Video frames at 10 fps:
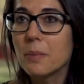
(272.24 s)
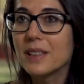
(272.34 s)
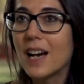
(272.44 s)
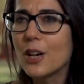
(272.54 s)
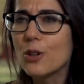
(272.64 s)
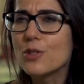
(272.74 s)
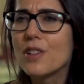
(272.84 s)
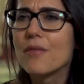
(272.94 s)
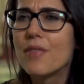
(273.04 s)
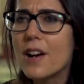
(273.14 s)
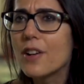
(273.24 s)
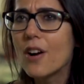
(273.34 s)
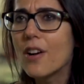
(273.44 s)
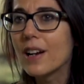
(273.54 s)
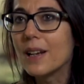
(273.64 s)
diagnosed in a very
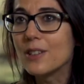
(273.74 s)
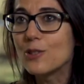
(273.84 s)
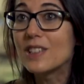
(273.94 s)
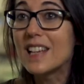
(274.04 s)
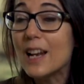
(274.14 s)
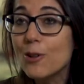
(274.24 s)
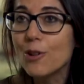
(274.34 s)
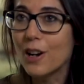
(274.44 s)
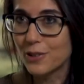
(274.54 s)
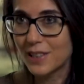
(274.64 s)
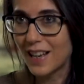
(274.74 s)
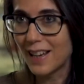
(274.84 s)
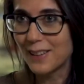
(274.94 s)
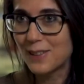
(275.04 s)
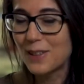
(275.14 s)
early cellular
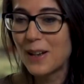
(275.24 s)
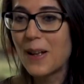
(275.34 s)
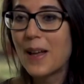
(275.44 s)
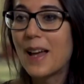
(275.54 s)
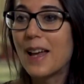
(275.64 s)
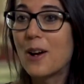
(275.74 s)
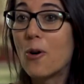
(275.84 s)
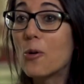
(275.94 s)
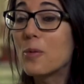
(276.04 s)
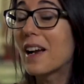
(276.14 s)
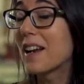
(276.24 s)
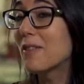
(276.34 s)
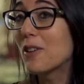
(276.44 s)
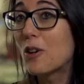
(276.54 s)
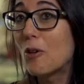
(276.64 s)
stage, or we can
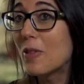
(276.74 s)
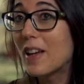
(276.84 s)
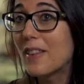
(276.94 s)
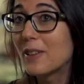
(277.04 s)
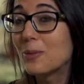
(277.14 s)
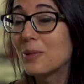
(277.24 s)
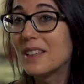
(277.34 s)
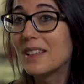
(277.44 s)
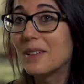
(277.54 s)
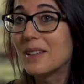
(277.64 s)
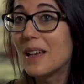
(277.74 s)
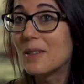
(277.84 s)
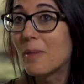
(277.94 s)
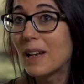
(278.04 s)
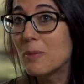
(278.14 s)
even go there that
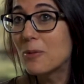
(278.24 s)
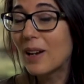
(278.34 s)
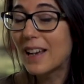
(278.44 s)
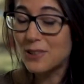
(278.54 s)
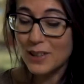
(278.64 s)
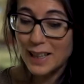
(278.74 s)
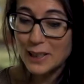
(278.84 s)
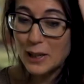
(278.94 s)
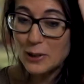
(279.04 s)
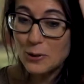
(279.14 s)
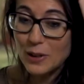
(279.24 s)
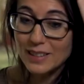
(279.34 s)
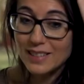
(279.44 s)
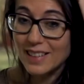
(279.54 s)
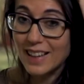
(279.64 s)
we manipulate genetically so
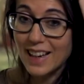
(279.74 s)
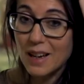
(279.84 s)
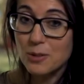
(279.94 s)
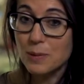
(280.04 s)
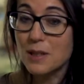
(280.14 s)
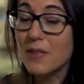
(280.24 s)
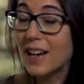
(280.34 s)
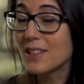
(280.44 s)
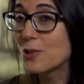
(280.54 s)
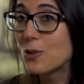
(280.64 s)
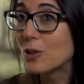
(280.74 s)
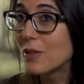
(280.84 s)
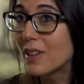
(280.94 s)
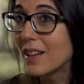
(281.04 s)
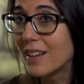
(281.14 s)
that specific cancers don't
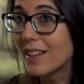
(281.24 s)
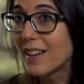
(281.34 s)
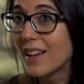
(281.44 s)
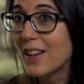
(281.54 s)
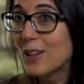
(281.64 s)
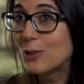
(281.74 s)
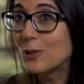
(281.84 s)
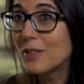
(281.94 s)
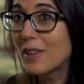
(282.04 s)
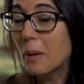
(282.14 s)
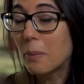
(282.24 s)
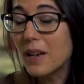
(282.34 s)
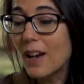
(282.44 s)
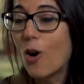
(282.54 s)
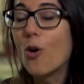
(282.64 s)
even
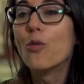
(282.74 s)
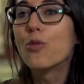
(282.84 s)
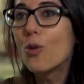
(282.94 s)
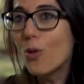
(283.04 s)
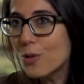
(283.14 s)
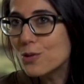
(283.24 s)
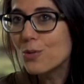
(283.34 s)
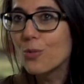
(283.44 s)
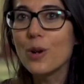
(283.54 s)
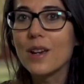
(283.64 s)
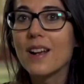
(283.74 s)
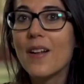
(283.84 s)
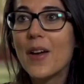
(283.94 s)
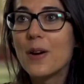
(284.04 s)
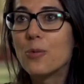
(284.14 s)
appear. Of course, we
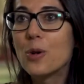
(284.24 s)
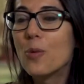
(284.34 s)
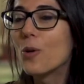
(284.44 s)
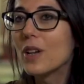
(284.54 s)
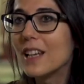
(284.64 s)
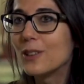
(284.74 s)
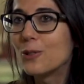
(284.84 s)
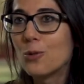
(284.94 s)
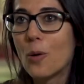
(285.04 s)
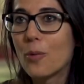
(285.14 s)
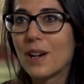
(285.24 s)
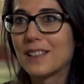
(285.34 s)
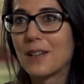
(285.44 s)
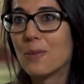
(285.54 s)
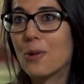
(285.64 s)
won't need to
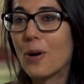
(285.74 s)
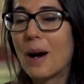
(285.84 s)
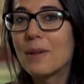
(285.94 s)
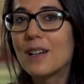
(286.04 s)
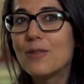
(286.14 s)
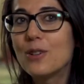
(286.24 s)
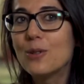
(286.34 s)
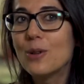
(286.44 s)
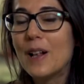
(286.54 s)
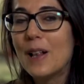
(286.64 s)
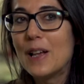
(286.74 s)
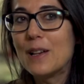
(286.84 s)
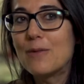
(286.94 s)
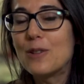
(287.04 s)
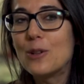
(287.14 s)
operate anymore. I mean,
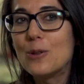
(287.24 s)
if